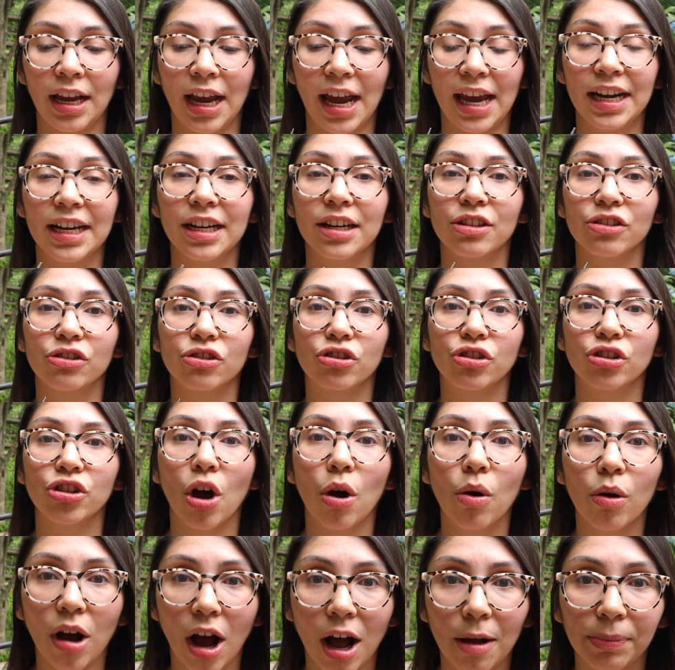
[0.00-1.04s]
And it is
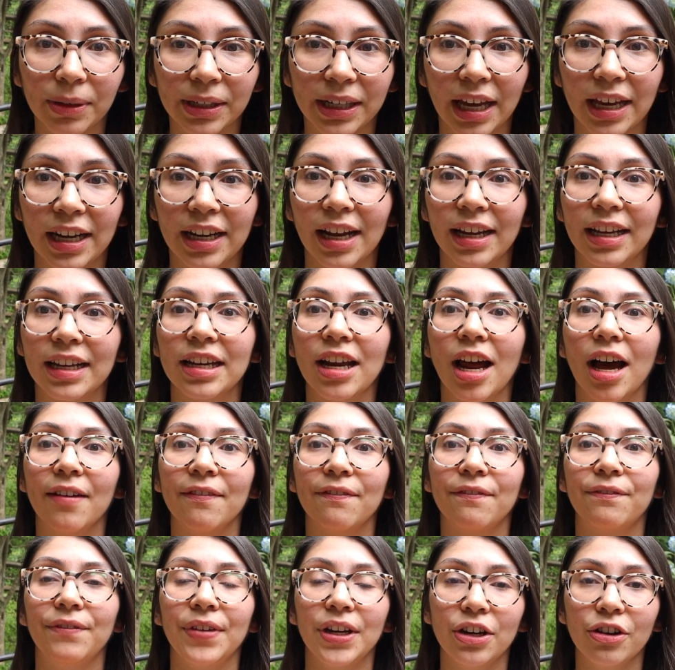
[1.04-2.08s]
so complicated, I cannot
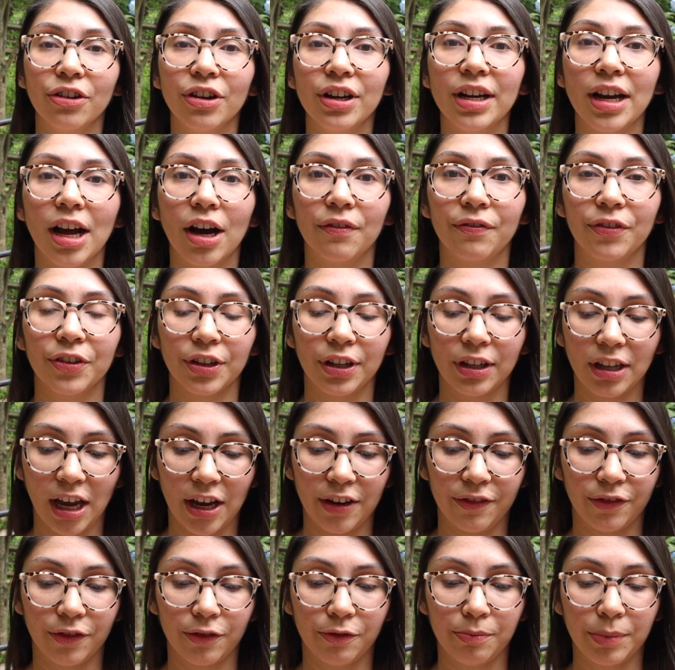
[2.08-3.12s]
figure it out for the
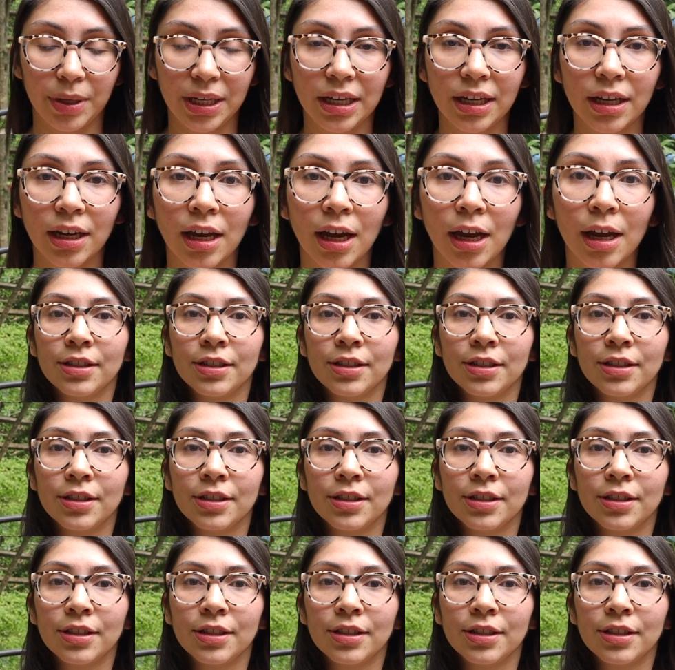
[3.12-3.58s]
life of me.